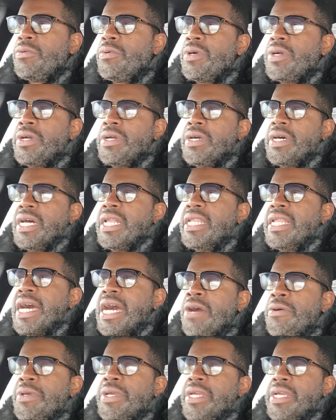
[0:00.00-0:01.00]
were
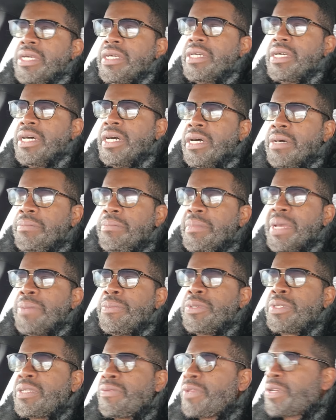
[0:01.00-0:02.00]
allowing
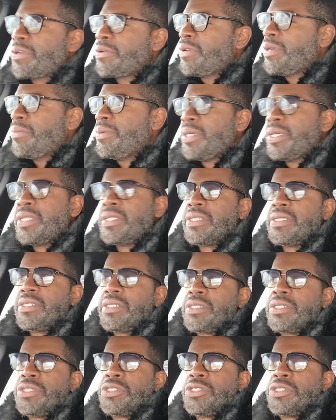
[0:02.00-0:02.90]
members of the Caribbean